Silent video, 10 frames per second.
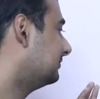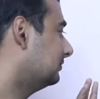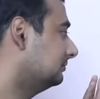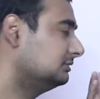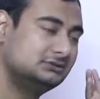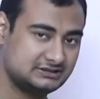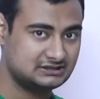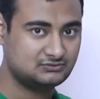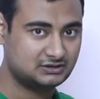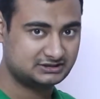So
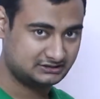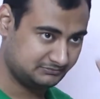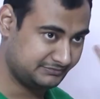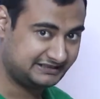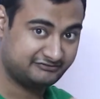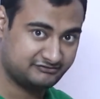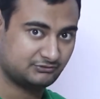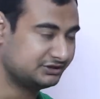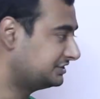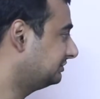this is what's the main
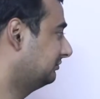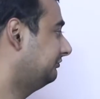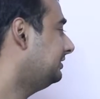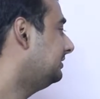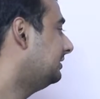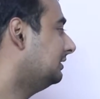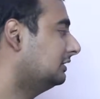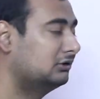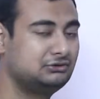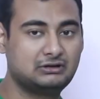foundation of it.
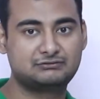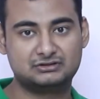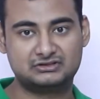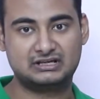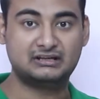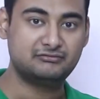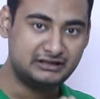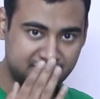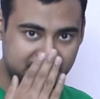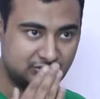Now you have to understand
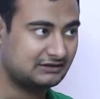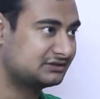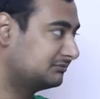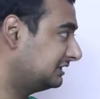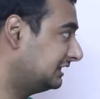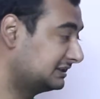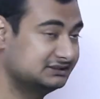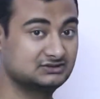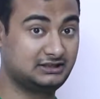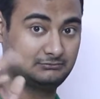whenever you have something like
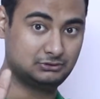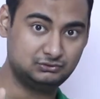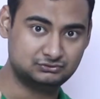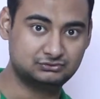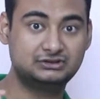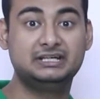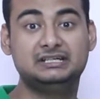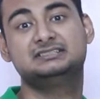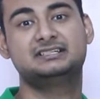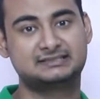this, like Bluetooth,
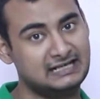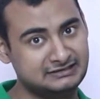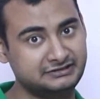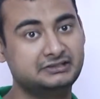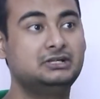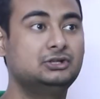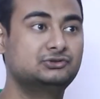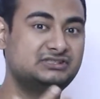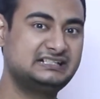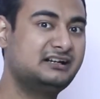it's a standard.
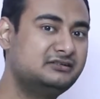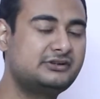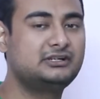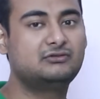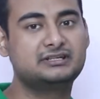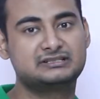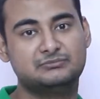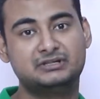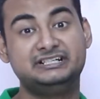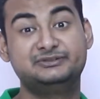So standard requires
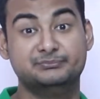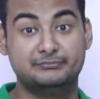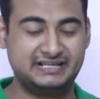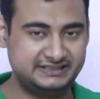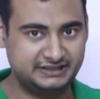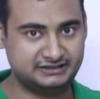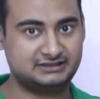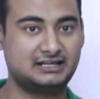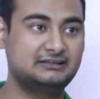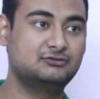somebody to maintain
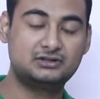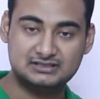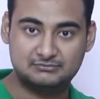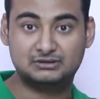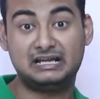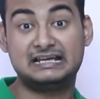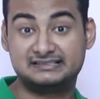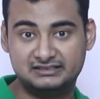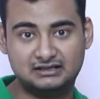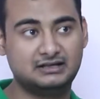it. Like for example,
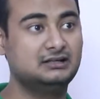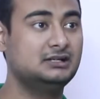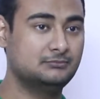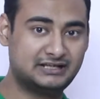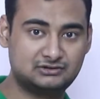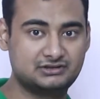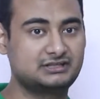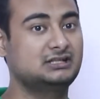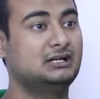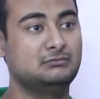SD card, micro
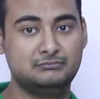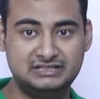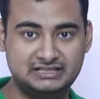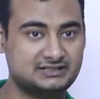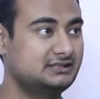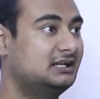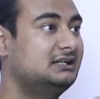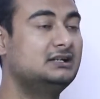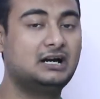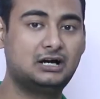SD card, mini SD
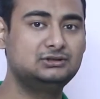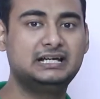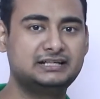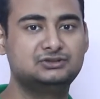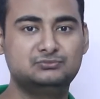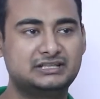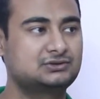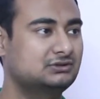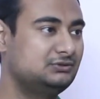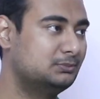card. How the heck you make
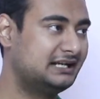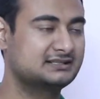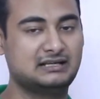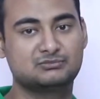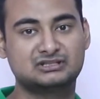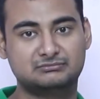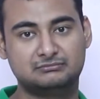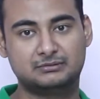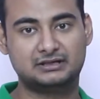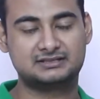sure you buy a
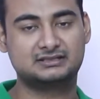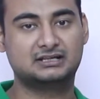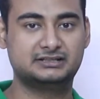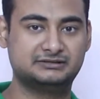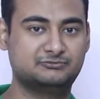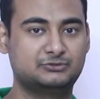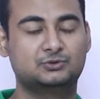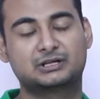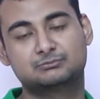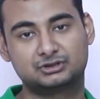Samsung SD card and
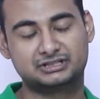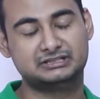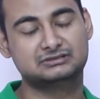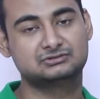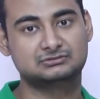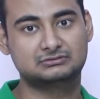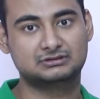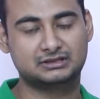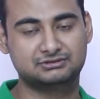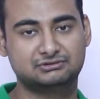you can put it
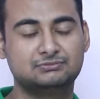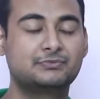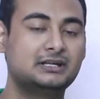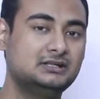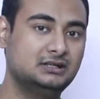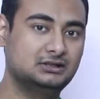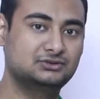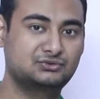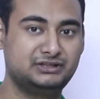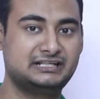into uh, you know
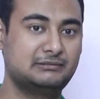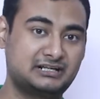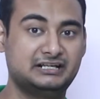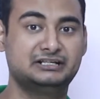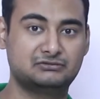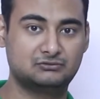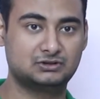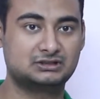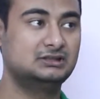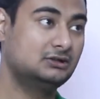uh, Sony camera and it will
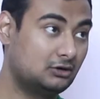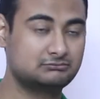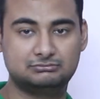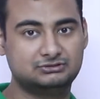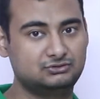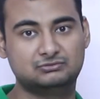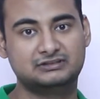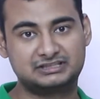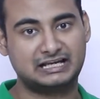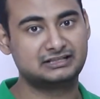work, or do
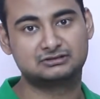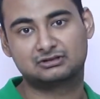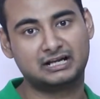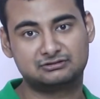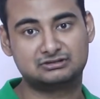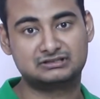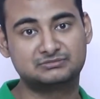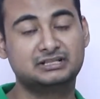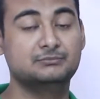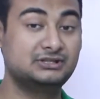with Canon or Nikon or
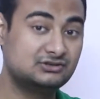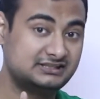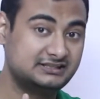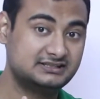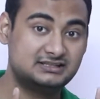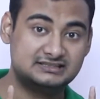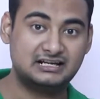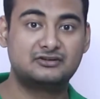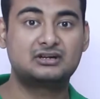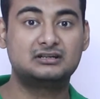something because there is a
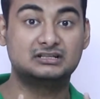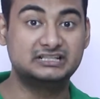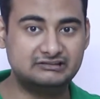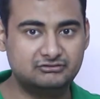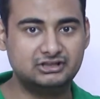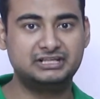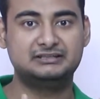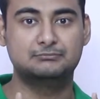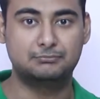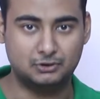central central
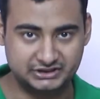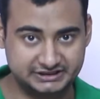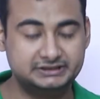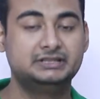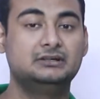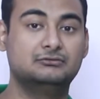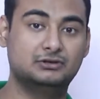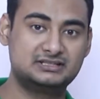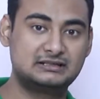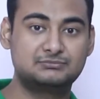governing body.
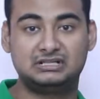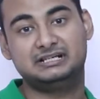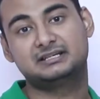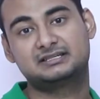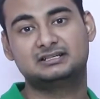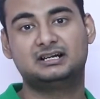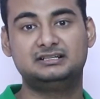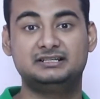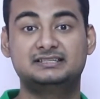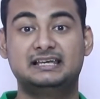For example, in SD
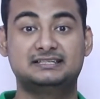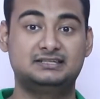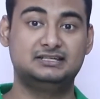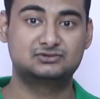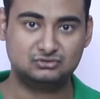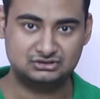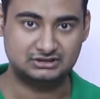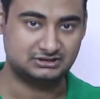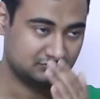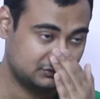card, there is SD
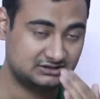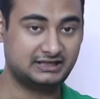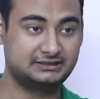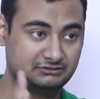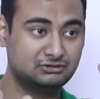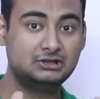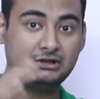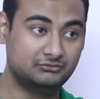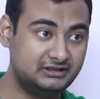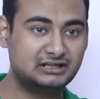association, which like, you know,
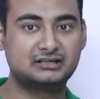we're